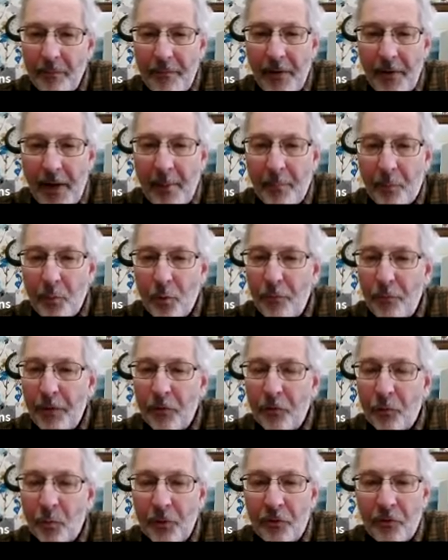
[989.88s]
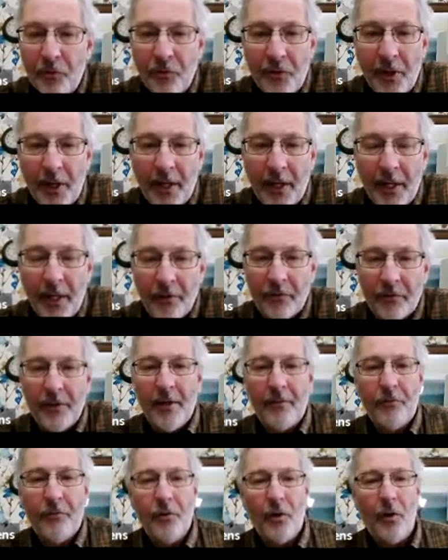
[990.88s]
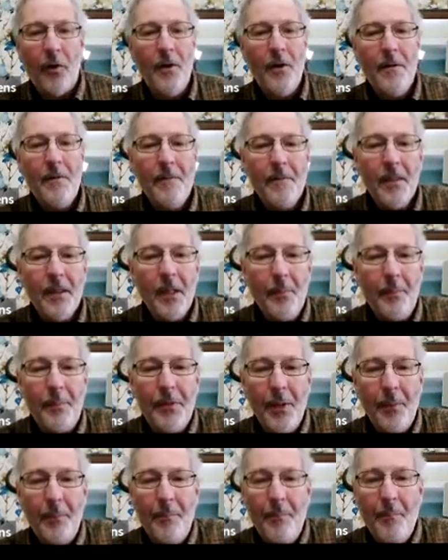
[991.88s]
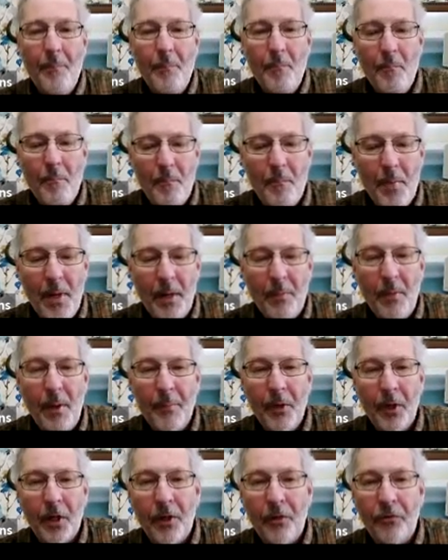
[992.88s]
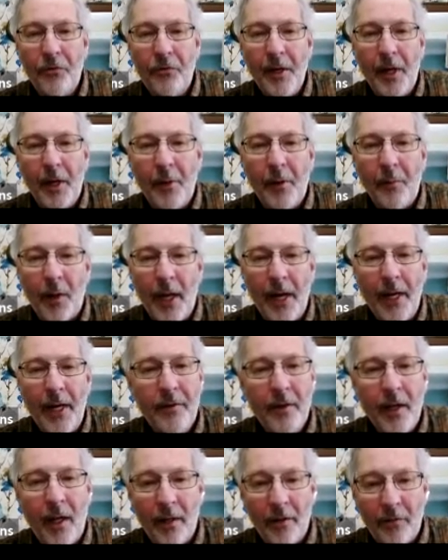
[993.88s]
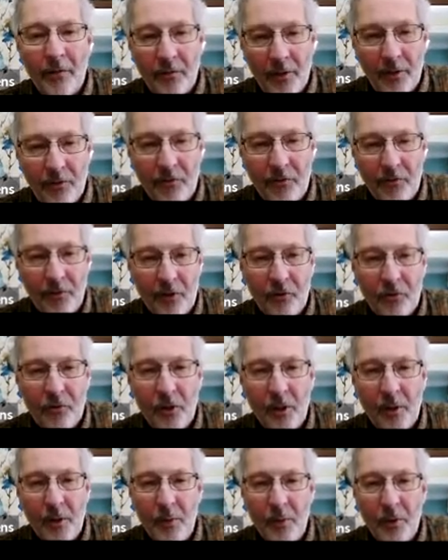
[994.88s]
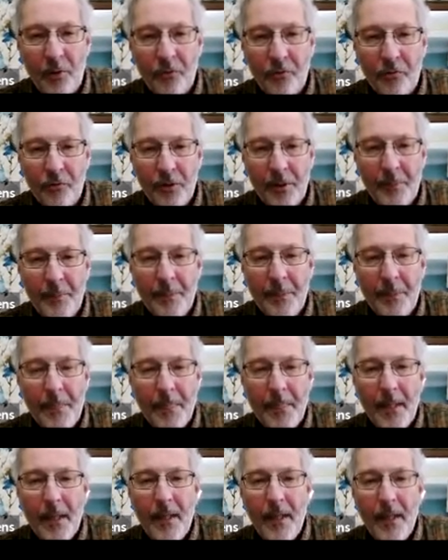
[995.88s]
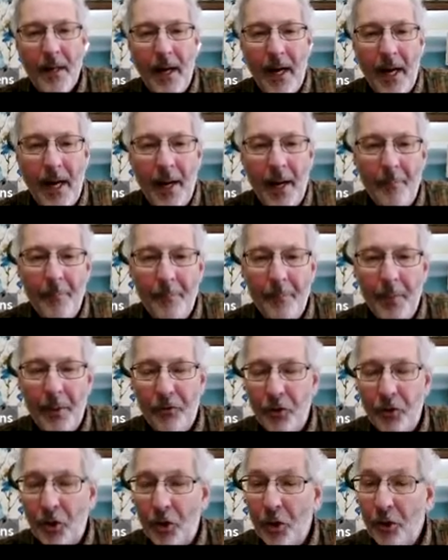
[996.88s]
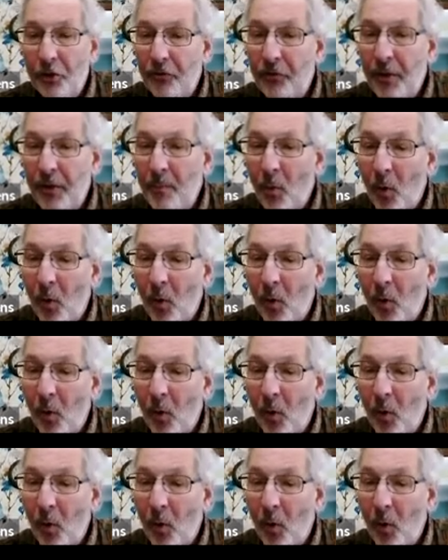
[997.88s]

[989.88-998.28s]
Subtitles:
fan proving switches, that kind of stuff. So the minimum you're going to see on a Reliatel is this 6 terminal strip, but you could see